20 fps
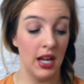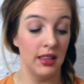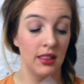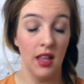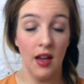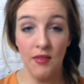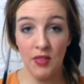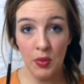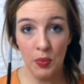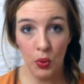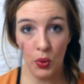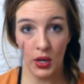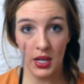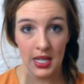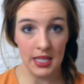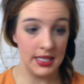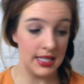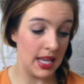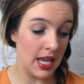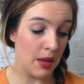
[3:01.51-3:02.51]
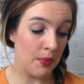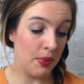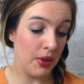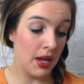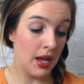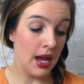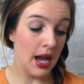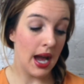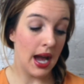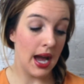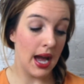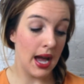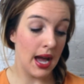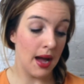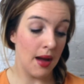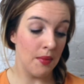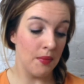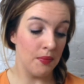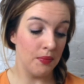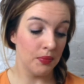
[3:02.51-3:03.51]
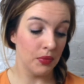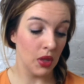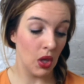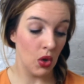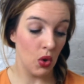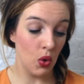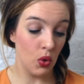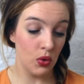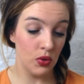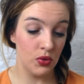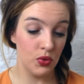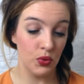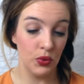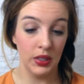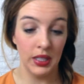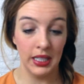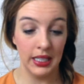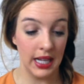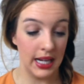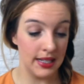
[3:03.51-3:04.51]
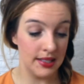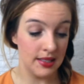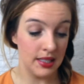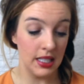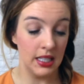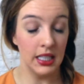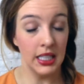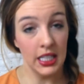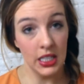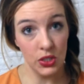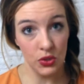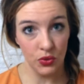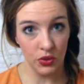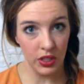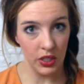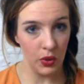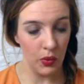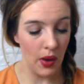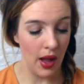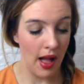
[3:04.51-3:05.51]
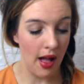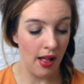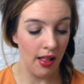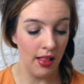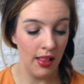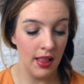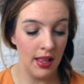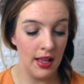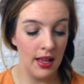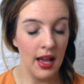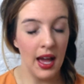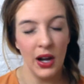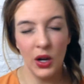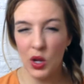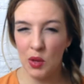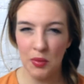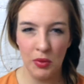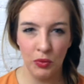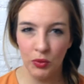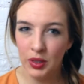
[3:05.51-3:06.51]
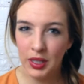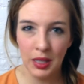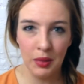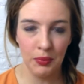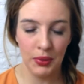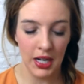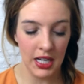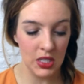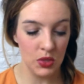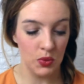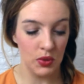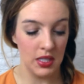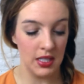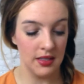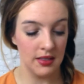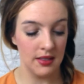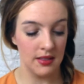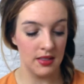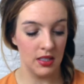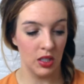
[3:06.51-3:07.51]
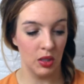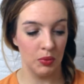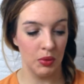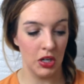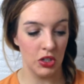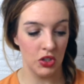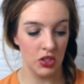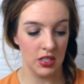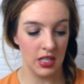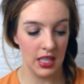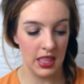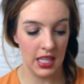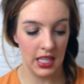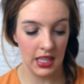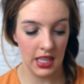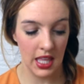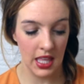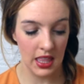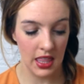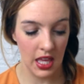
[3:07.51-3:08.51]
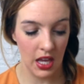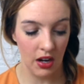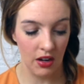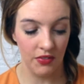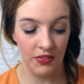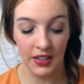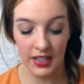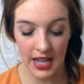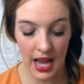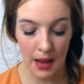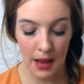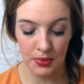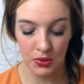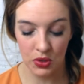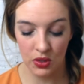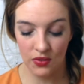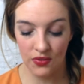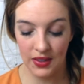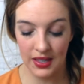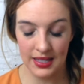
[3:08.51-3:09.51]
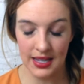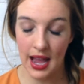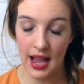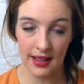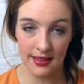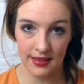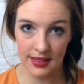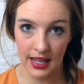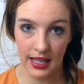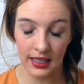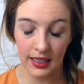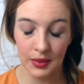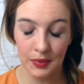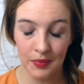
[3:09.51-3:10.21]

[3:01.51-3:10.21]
I love the pointed tip. Holds really nicely, cleans really well. I don't know, I've been really impressed with these concealer brushes. I think that they are absolutely fantastic.